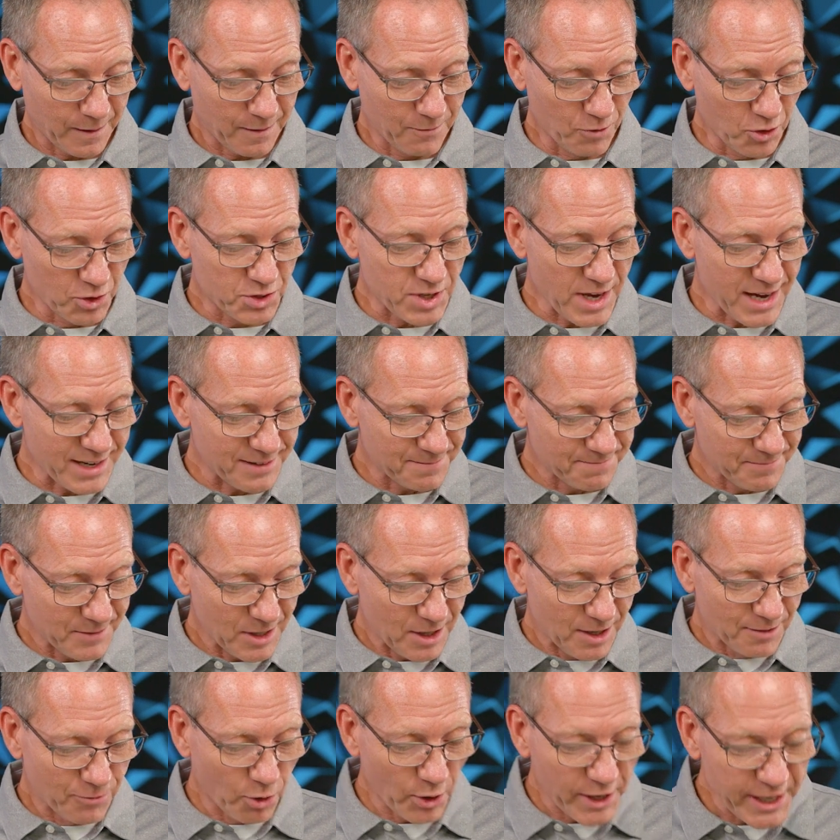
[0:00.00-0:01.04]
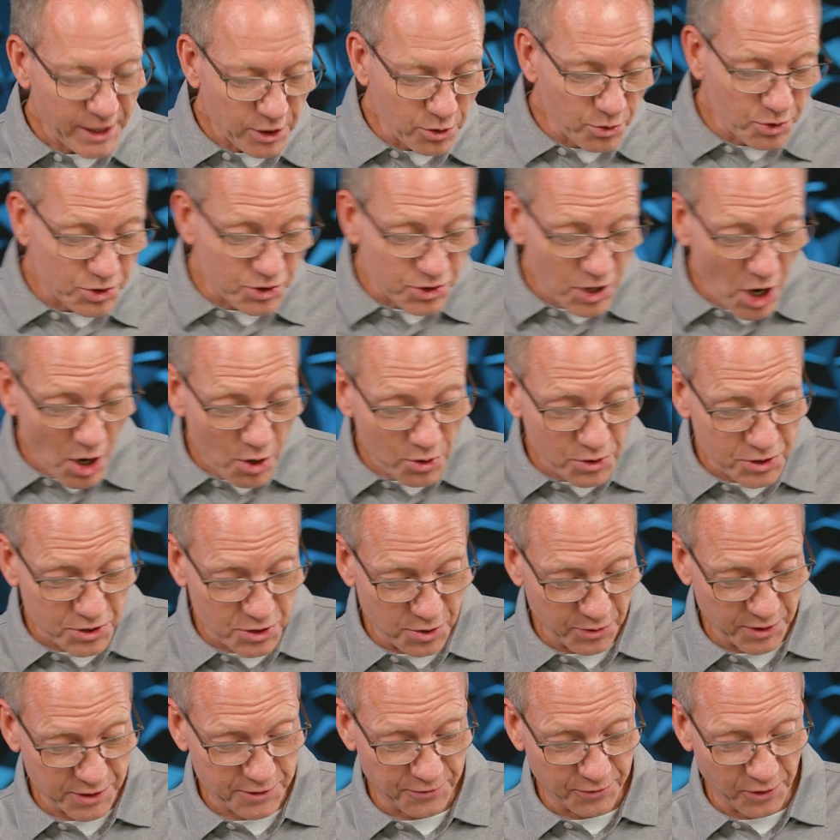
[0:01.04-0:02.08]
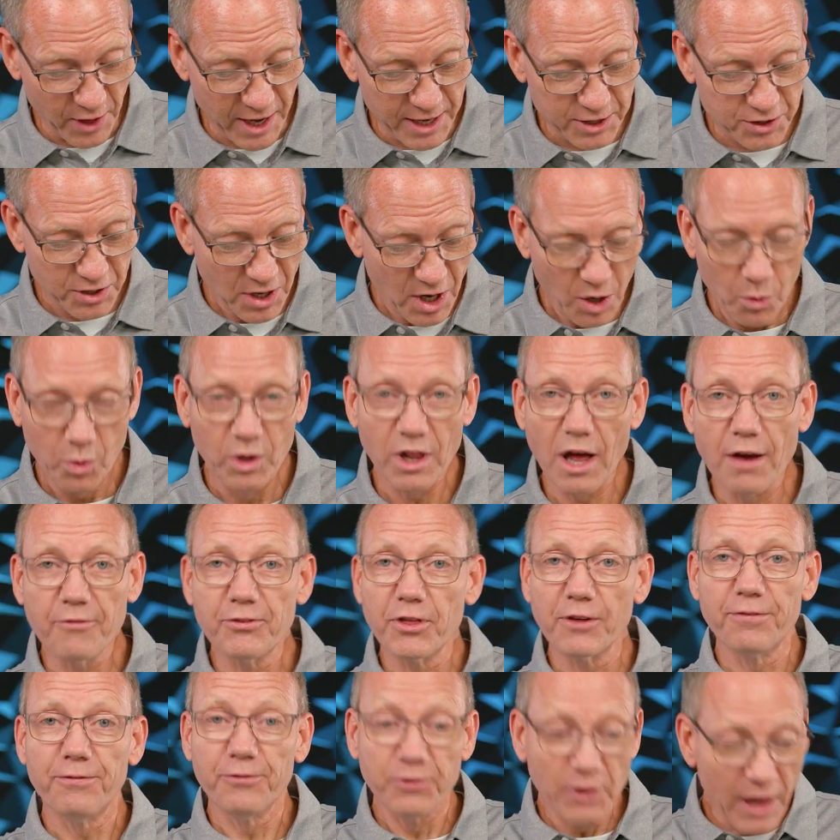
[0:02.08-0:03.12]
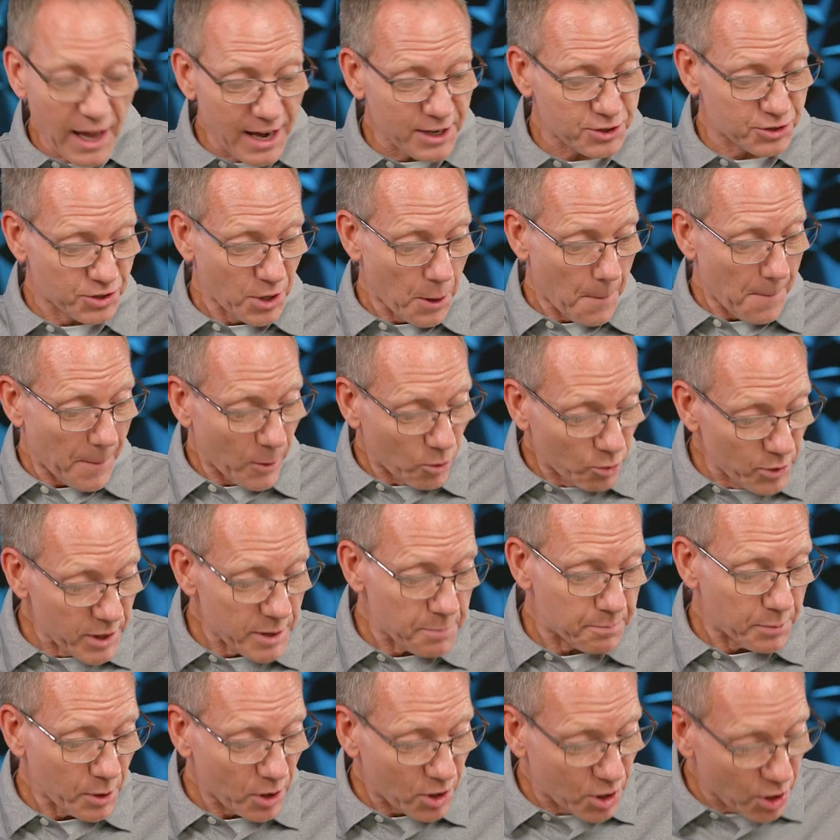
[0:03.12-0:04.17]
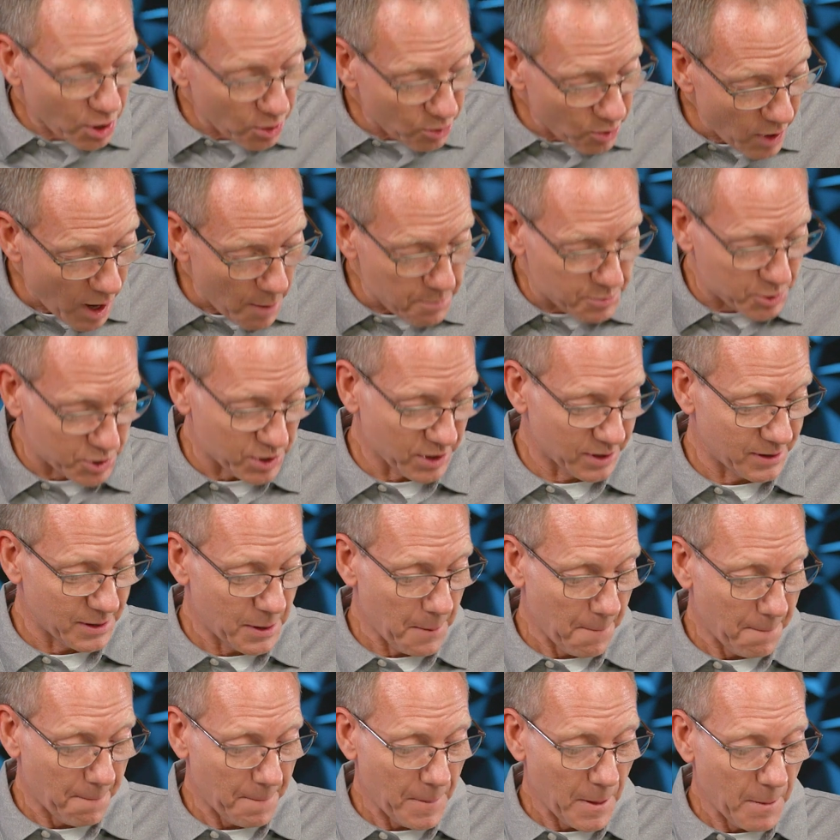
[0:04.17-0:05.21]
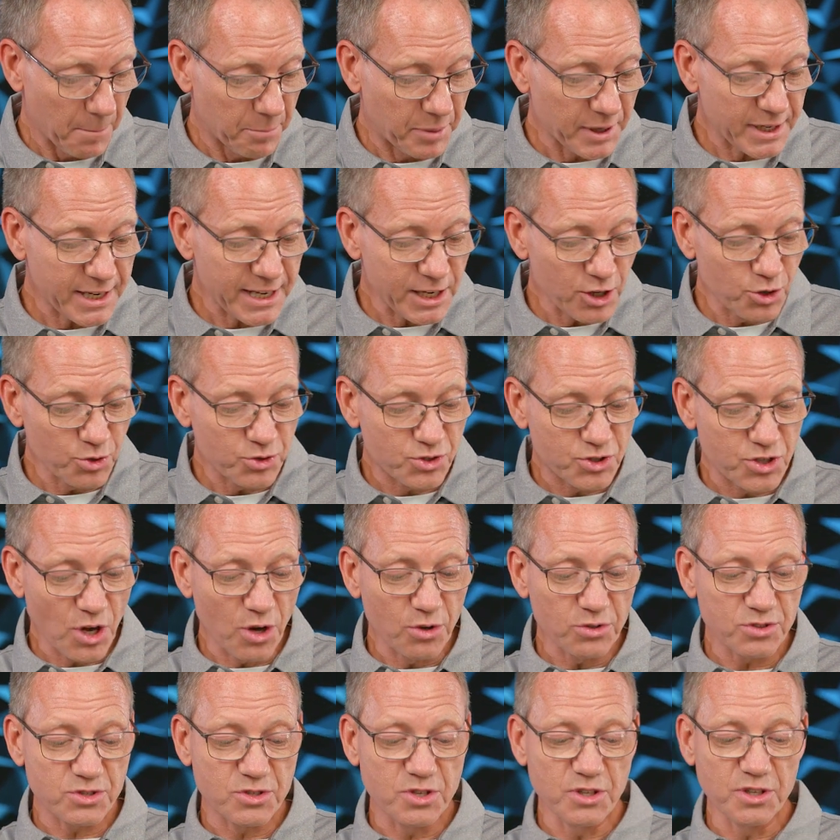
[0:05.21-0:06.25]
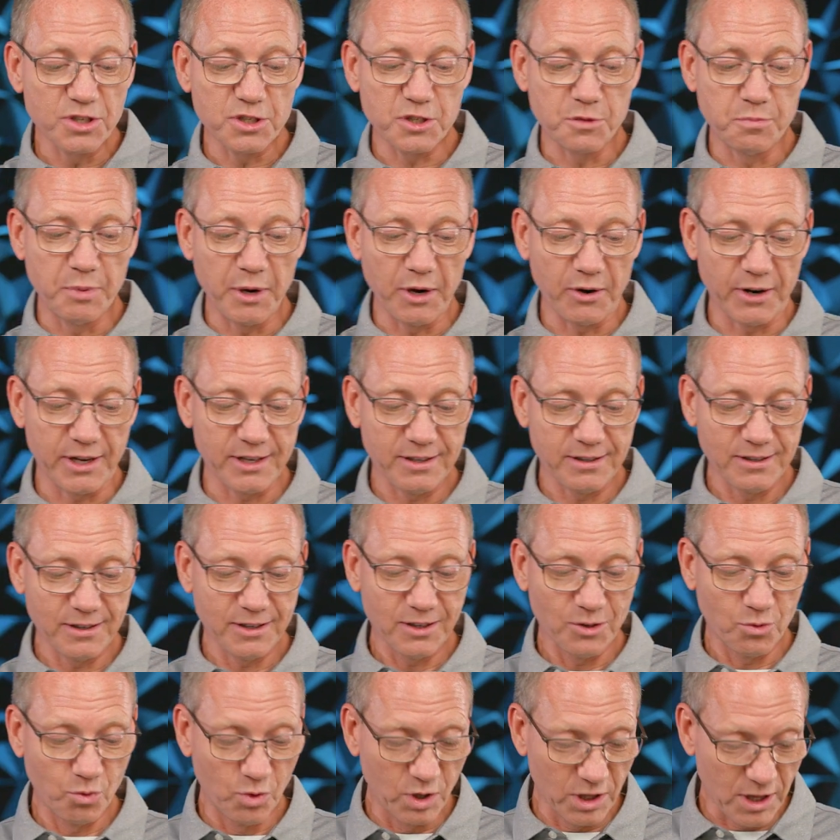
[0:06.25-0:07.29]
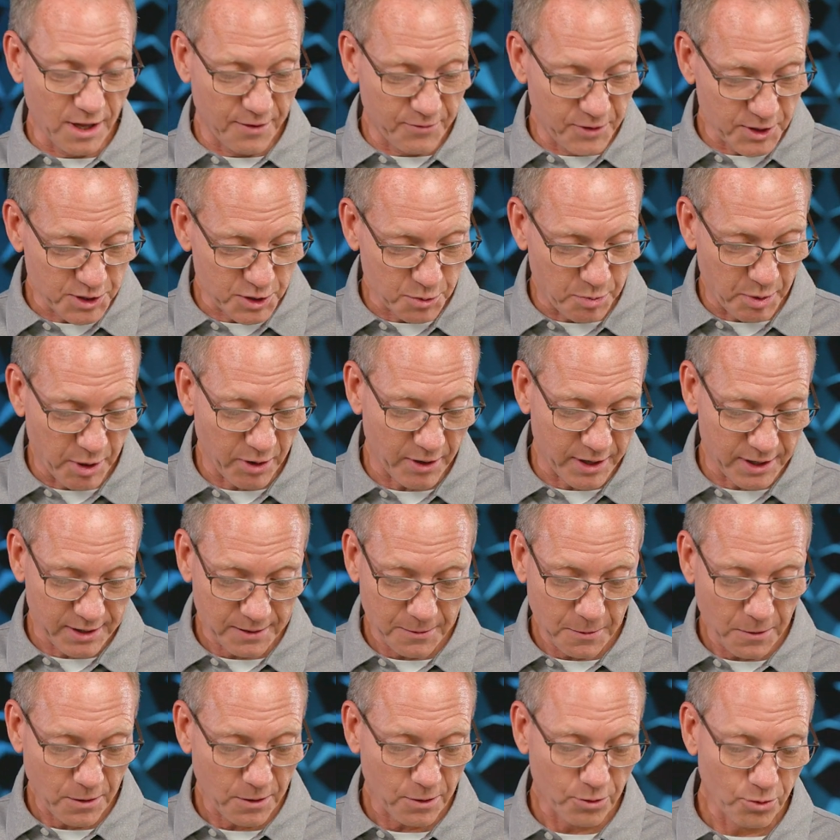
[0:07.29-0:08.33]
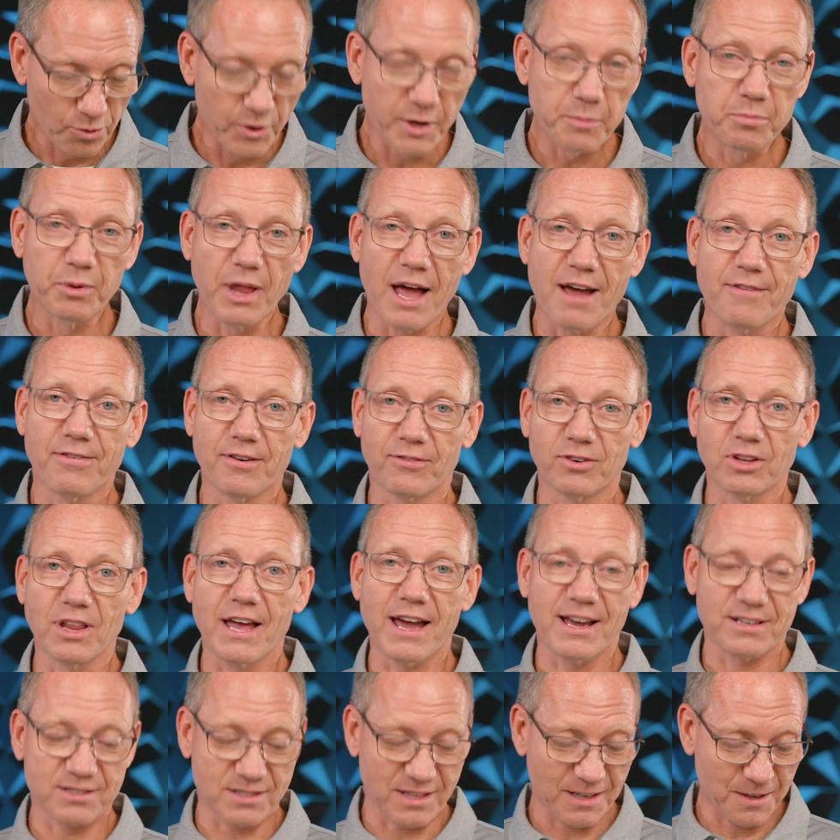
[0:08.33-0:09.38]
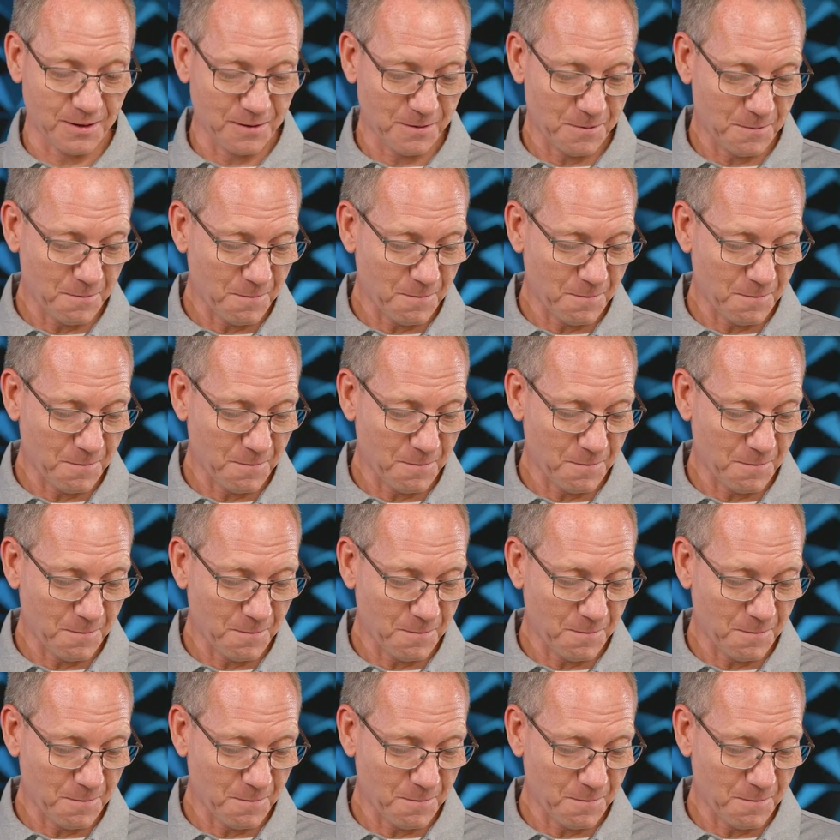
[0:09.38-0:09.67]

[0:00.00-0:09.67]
Verse 8, "For he who sows to his flesh will of the flesh reap corruption. But he who sows to the Spirit will of the Spirit reap life everlasting."